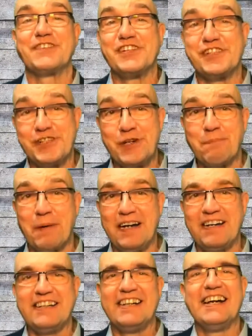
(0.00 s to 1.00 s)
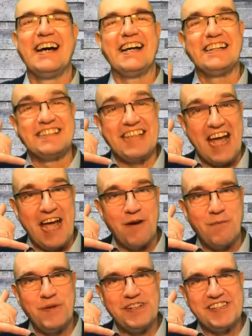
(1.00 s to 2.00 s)
"Super,
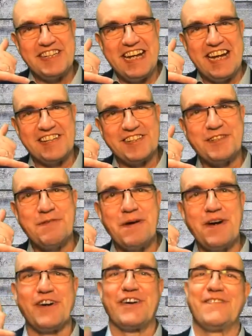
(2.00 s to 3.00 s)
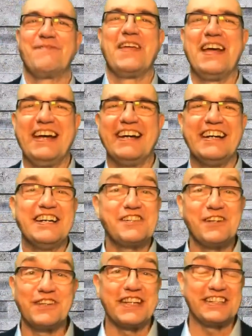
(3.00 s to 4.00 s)
then we see us tomorrow."
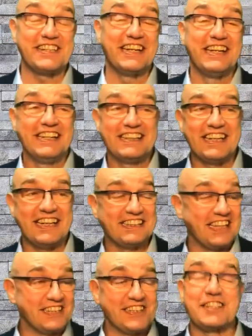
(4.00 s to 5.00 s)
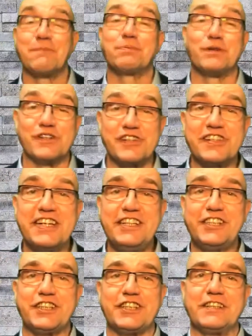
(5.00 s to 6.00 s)
So that's the
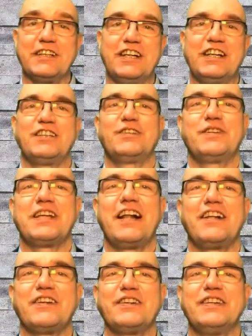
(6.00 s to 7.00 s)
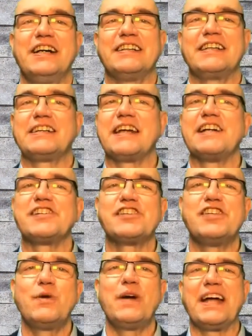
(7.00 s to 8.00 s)
procedure to tell you that there is
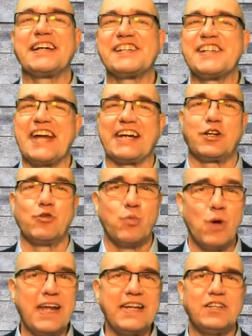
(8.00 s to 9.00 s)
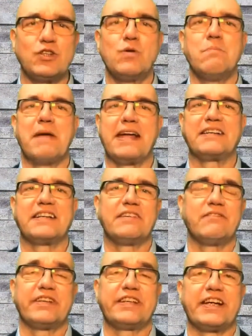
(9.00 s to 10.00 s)
no exact way to make the
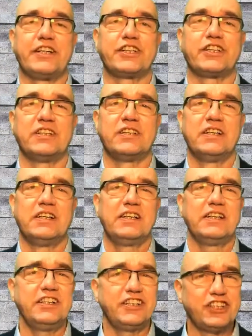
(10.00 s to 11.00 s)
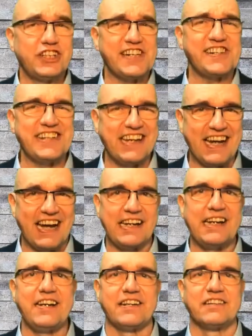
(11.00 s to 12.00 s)
invitation. It's just an
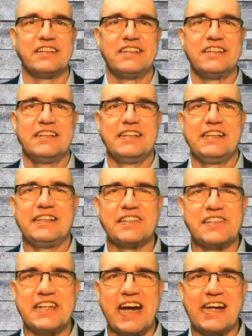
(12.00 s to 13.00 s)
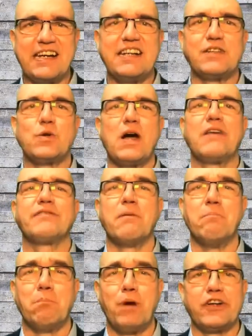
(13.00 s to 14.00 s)
idea. It is an idea to have
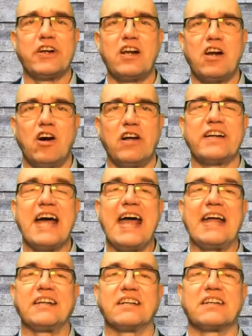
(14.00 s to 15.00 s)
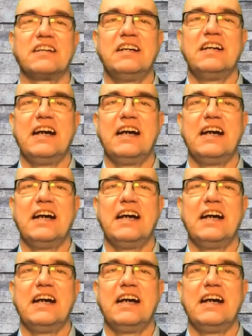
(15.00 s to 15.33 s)
a model on hand,